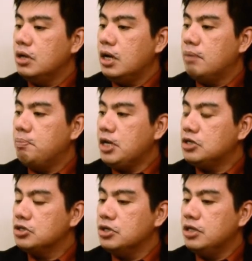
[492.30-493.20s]
a
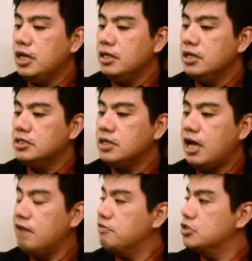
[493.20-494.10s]
picture that is
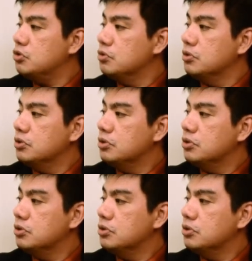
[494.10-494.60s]
half shown.